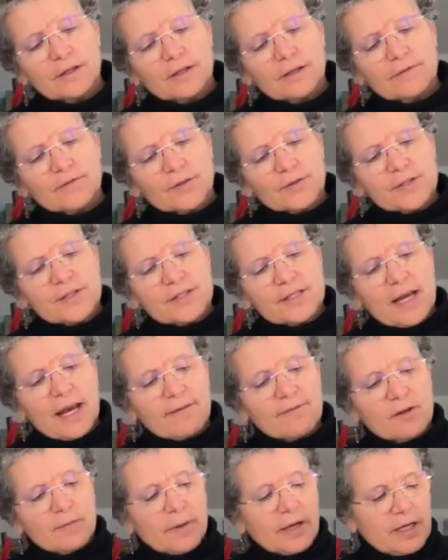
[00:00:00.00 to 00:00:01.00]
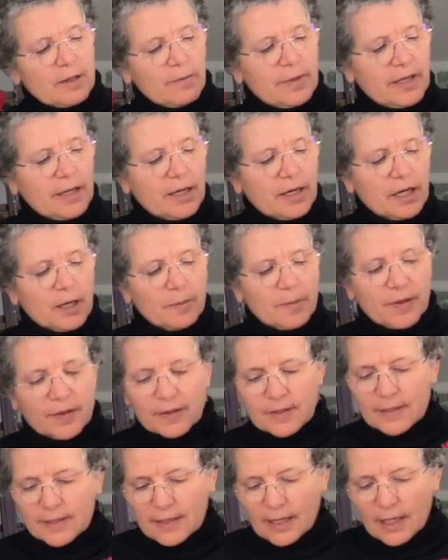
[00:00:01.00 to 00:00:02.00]
versus everybody being up in the
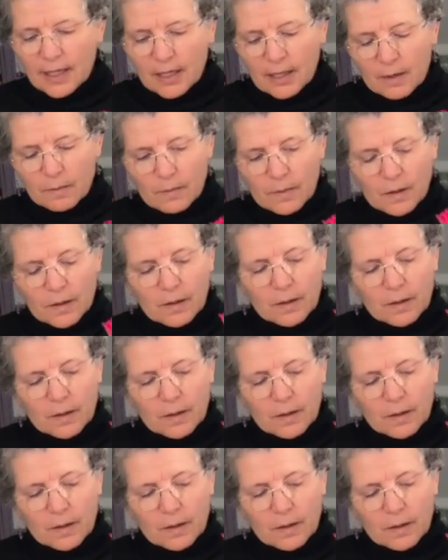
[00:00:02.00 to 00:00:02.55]
same